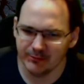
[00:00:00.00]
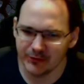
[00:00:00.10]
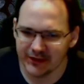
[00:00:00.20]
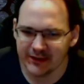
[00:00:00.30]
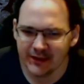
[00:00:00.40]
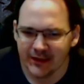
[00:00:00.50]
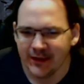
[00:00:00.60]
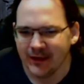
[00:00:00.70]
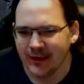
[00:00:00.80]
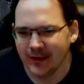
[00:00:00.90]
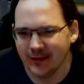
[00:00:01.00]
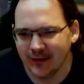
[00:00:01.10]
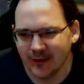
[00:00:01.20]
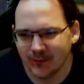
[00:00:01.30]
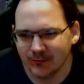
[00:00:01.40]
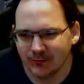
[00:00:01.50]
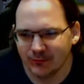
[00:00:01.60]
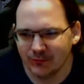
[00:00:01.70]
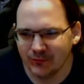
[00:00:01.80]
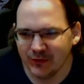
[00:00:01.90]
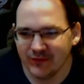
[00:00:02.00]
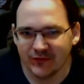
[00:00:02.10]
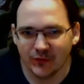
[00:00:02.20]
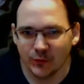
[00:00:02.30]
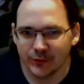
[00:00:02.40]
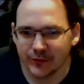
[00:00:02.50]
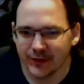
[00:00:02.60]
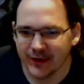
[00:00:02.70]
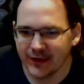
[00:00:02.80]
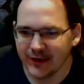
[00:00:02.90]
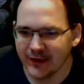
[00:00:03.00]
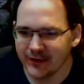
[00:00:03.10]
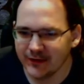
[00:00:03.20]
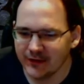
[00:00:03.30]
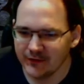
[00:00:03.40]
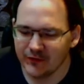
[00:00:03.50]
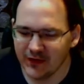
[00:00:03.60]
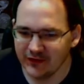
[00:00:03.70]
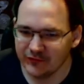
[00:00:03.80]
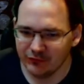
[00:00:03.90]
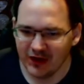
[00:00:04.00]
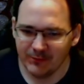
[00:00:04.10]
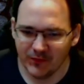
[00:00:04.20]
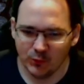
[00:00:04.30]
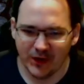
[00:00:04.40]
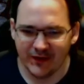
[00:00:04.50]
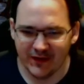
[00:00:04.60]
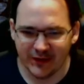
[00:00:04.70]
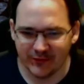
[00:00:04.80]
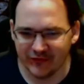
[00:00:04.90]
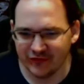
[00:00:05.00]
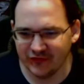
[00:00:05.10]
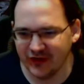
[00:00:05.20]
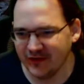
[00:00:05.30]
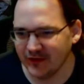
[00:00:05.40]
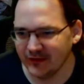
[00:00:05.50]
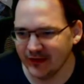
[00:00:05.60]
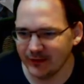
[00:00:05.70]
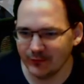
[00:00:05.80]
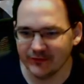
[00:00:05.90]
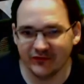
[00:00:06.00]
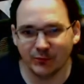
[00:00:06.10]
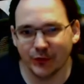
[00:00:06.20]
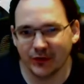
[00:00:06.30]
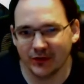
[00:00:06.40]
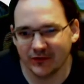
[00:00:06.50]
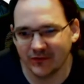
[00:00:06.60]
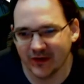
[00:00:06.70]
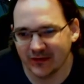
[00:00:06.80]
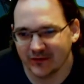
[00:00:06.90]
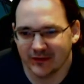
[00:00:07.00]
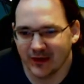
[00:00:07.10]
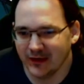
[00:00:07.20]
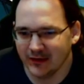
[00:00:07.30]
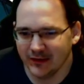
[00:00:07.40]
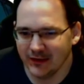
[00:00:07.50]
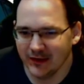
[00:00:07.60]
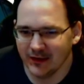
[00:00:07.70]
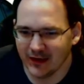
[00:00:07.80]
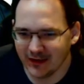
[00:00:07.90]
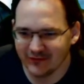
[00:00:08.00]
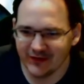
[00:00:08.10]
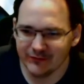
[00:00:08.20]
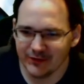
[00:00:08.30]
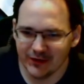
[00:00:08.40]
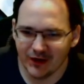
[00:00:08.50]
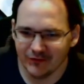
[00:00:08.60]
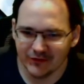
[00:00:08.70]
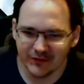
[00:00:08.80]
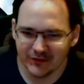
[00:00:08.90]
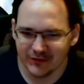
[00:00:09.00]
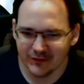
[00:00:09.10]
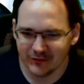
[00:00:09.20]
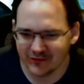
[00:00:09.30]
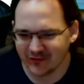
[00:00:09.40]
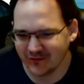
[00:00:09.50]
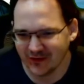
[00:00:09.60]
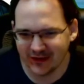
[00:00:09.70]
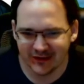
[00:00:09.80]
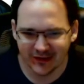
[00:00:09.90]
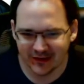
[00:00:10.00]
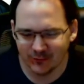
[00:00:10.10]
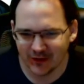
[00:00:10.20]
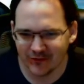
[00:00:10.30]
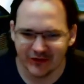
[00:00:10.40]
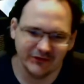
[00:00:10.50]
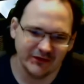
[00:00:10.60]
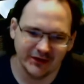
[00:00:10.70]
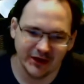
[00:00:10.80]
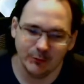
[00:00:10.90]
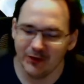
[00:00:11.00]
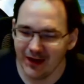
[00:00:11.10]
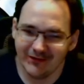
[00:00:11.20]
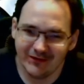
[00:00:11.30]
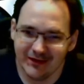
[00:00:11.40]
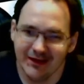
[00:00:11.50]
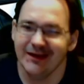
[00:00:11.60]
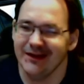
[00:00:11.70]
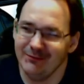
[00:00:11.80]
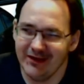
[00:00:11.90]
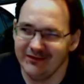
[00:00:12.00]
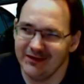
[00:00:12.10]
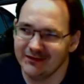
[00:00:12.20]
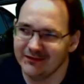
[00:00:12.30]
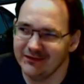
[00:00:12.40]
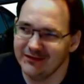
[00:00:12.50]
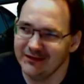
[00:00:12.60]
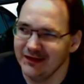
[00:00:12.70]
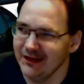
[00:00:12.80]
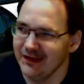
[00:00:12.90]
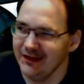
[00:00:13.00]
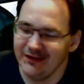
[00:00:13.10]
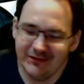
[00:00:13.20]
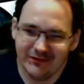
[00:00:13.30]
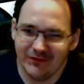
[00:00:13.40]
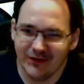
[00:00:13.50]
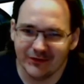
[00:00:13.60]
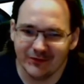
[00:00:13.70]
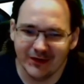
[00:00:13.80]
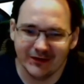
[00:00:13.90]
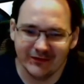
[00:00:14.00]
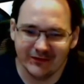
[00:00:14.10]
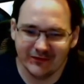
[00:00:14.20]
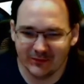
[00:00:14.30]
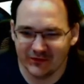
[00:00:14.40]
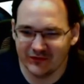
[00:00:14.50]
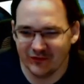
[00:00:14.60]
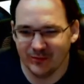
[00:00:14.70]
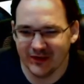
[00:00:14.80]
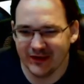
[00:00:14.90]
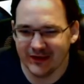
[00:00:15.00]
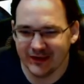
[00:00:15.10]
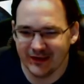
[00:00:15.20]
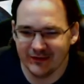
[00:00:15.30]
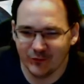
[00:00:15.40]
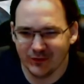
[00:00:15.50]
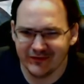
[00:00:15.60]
it. He was in court, and they described the way that he was just sitting there, like, with a smirk on his face. And as they read off the, stuff that he did and whatever, he just didn't care. But actually, it makes sense, because he's just fucking around. He's just some stupid idiot kid. Of course he's